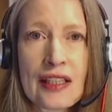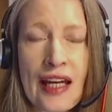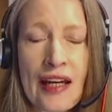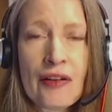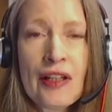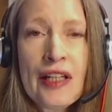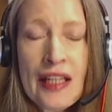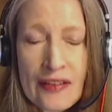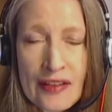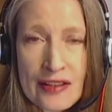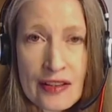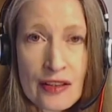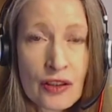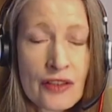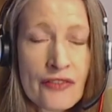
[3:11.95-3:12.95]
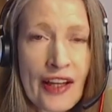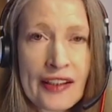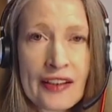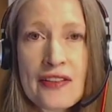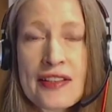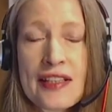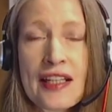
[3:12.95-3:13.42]
Now, there's a lot of
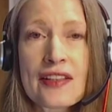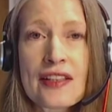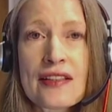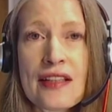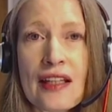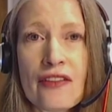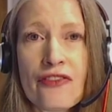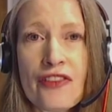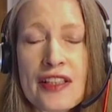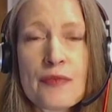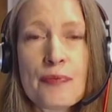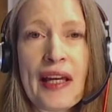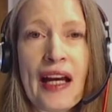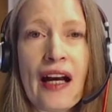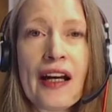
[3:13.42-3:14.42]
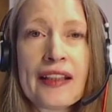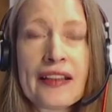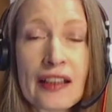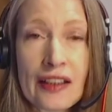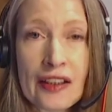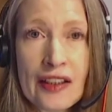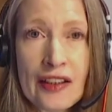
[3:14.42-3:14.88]
accusations that the Fed is behind the
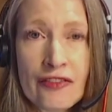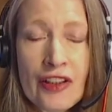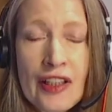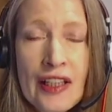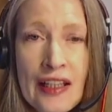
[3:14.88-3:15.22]
curve,